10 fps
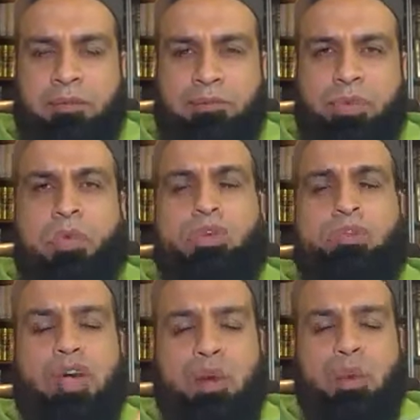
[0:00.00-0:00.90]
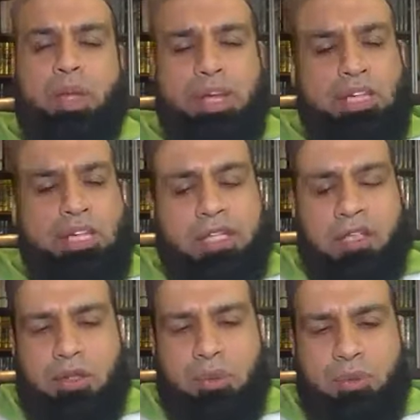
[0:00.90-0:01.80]
Move away. And here,
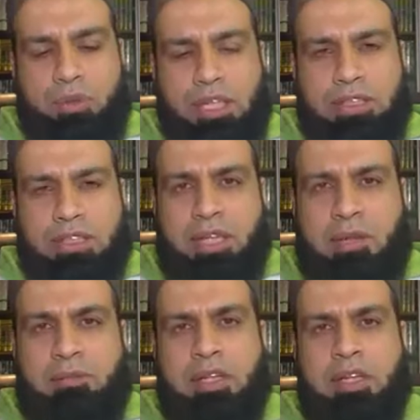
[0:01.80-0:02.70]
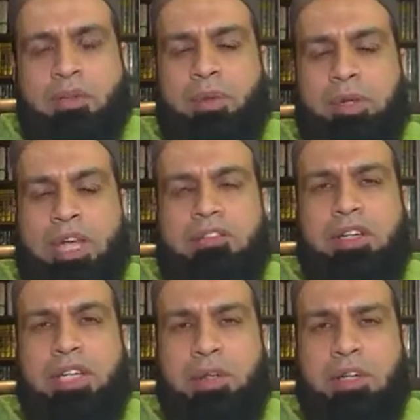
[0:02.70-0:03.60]
the Rasulullah sallallahu alaihi wasallam, whenever
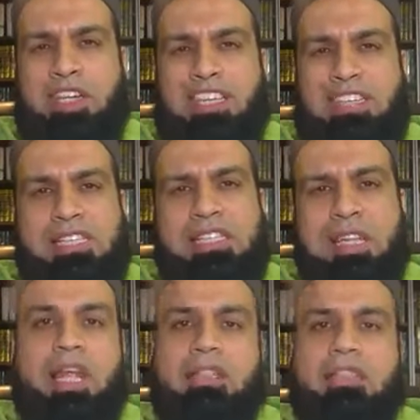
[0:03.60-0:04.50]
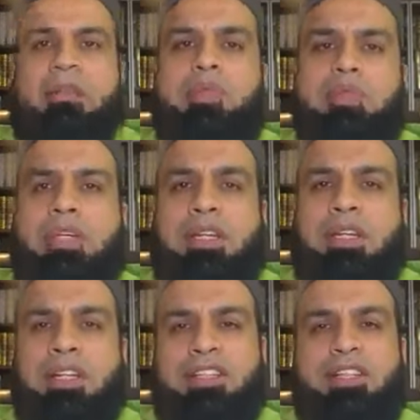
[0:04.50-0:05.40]
he disliked something,
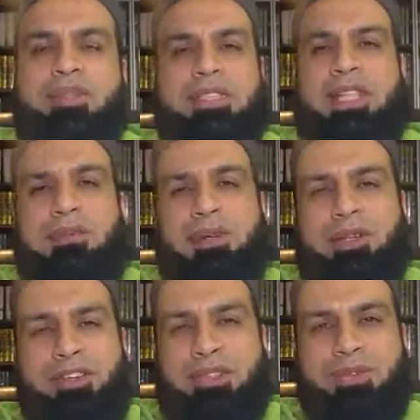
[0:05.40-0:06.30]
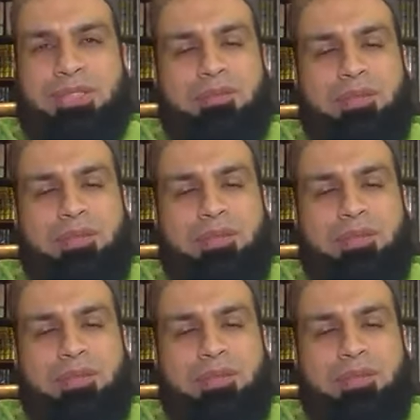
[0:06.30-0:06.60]
this was the amal of Rasulullah.